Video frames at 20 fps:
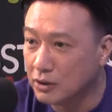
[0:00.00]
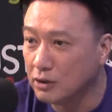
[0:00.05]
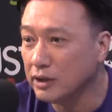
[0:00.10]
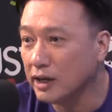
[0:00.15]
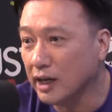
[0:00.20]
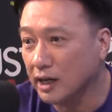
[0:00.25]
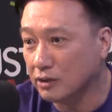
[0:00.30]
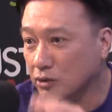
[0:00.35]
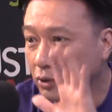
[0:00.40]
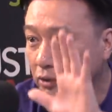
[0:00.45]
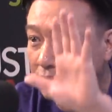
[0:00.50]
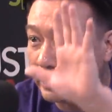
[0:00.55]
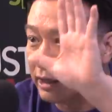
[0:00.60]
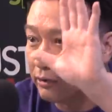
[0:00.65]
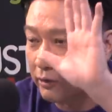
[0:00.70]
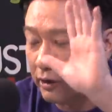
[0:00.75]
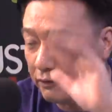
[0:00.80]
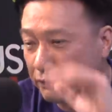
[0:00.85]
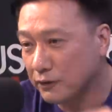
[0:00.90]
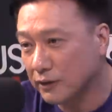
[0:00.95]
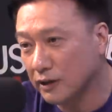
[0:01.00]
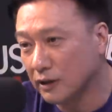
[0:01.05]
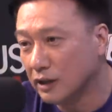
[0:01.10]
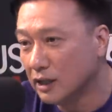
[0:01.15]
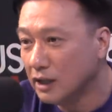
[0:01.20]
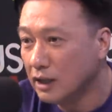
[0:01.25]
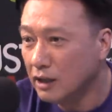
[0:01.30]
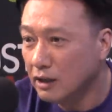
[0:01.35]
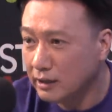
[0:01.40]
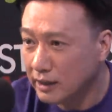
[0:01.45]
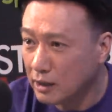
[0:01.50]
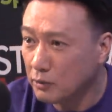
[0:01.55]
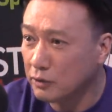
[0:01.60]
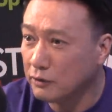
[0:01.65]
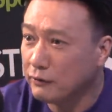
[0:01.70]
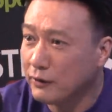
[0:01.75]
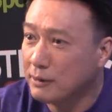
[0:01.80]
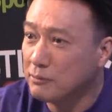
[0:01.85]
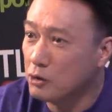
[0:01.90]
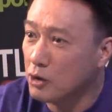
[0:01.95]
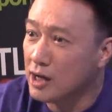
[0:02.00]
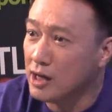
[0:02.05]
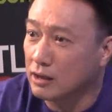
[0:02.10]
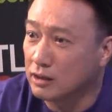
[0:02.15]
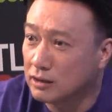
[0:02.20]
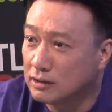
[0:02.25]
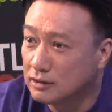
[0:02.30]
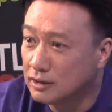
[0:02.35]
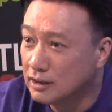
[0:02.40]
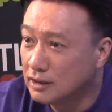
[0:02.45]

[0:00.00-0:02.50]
Oh yeah, told Dan Raphael, yeah, we're gonna fight Morrell.